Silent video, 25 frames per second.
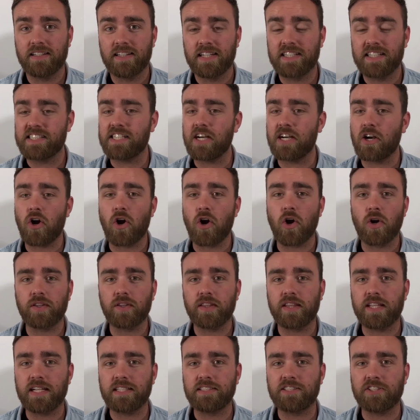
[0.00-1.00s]
It's not a
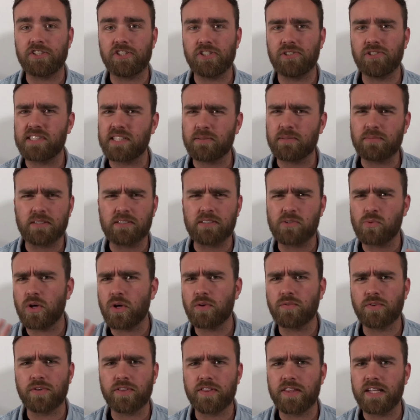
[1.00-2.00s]
hard thing to do. Sometimes we
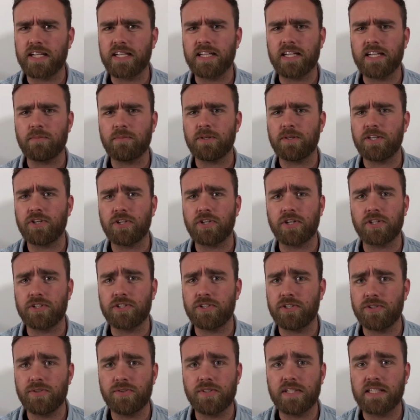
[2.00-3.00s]
overthink it, can
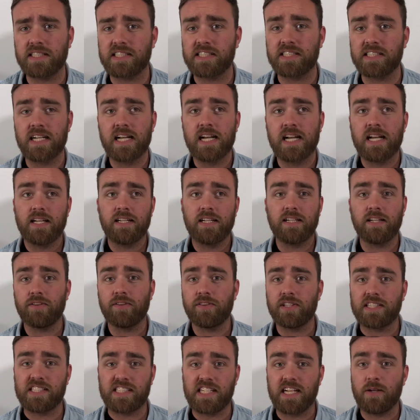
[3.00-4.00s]
do this
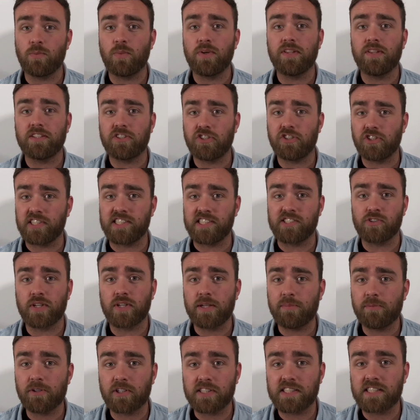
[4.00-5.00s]
the same way that you
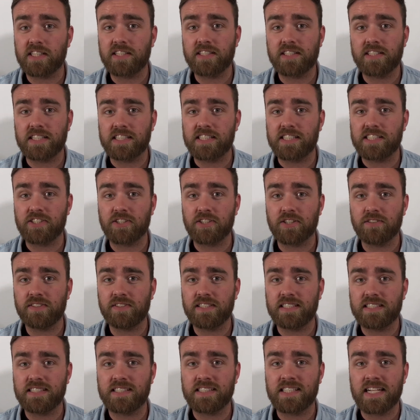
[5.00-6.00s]
stream your Sunday
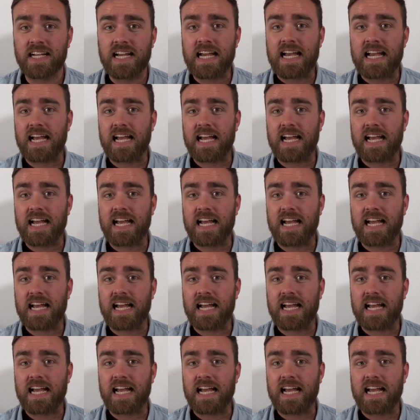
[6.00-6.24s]
service.